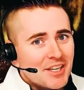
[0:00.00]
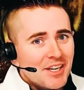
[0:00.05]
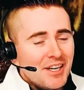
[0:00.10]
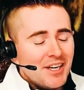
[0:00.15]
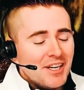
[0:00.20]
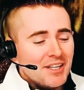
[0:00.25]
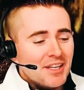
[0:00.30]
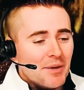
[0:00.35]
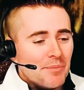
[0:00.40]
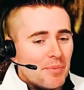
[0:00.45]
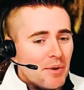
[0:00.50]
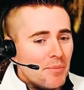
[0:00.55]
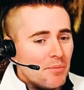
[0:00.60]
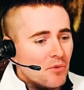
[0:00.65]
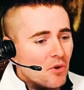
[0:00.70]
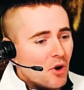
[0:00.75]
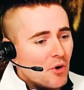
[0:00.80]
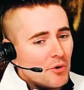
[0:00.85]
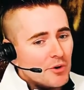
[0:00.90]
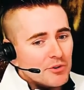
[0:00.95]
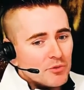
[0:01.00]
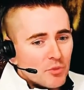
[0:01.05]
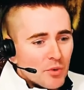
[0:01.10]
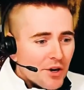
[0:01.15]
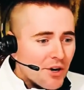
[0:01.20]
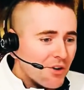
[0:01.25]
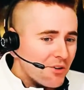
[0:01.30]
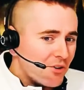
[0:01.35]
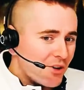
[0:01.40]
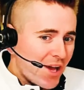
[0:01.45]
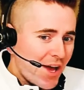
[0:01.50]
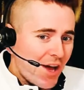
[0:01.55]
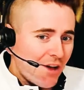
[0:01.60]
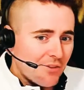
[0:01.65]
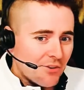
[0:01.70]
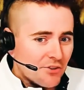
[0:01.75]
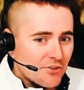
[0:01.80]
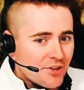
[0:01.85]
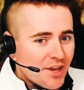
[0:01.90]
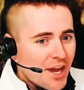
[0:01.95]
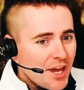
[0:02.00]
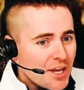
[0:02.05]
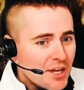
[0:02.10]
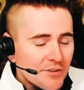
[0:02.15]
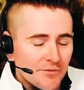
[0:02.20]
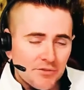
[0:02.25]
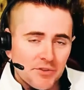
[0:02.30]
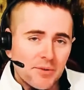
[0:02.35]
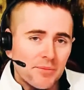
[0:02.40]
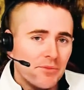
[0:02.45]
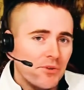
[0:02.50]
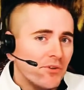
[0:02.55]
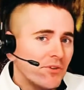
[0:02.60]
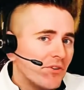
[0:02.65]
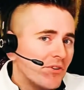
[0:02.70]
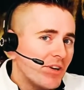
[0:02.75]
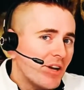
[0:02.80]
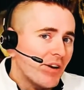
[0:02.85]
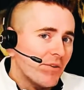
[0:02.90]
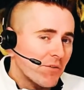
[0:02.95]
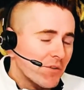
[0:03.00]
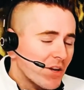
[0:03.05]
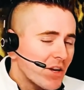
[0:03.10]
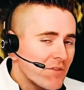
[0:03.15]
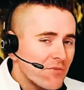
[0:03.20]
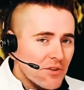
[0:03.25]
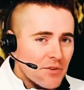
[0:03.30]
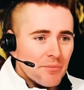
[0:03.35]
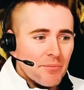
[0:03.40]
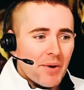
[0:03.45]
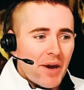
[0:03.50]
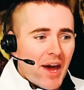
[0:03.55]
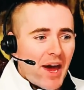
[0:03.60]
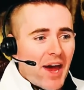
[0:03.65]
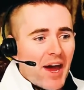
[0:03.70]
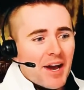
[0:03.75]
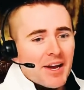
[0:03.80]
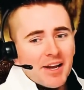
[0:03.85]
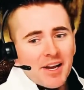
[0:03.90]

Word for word: that people are always wearing you down, they're taking from you, they're never giving back,